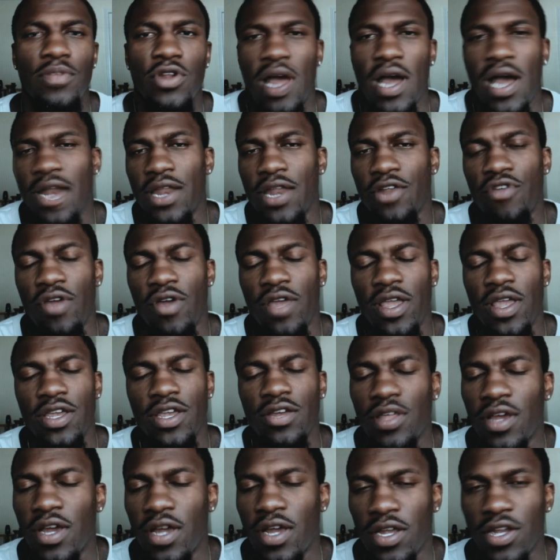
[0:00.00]
had a great
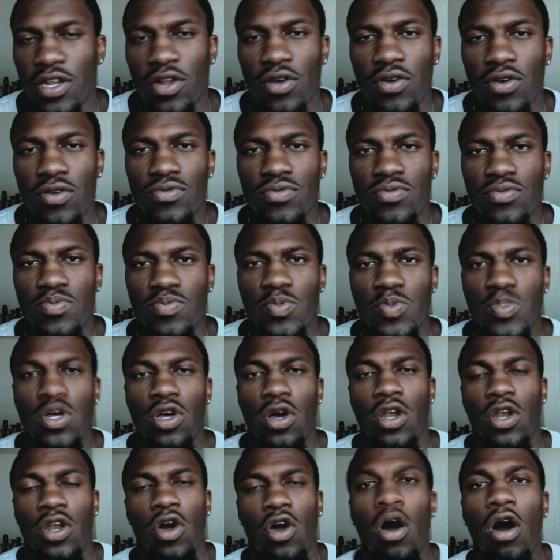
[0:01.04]
year there, was
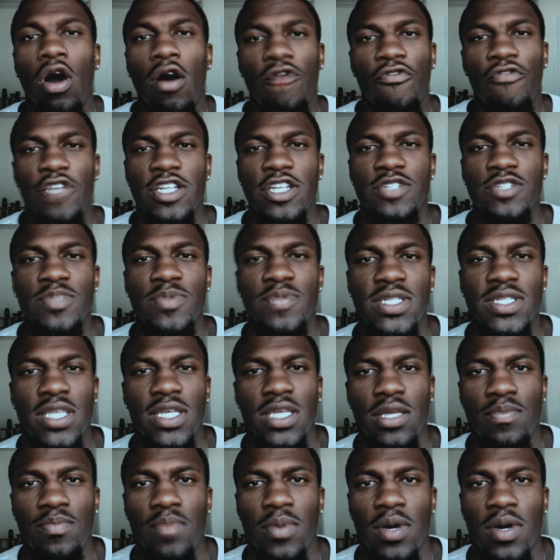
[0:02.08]
on the all-freshman
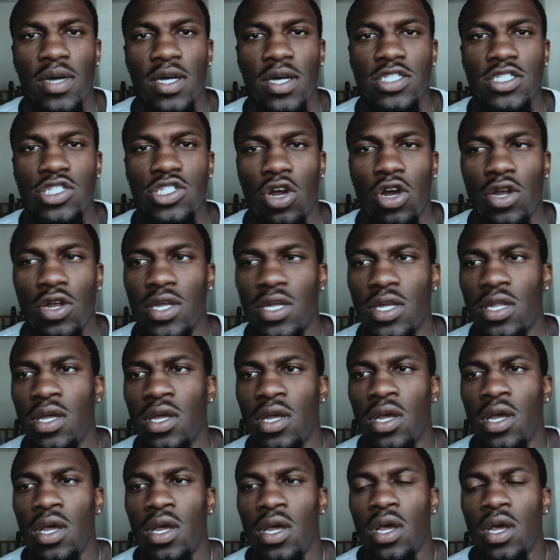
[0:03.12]
team. I started
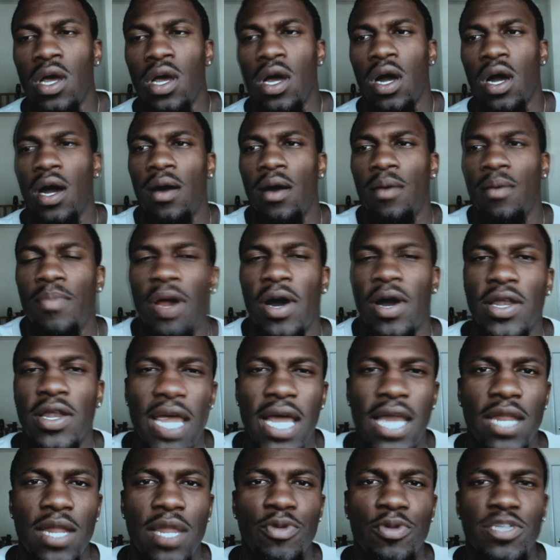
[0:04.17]
about
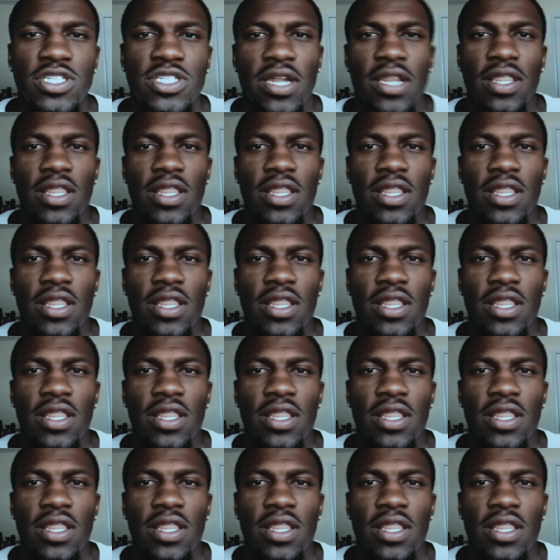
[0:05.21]
90% of the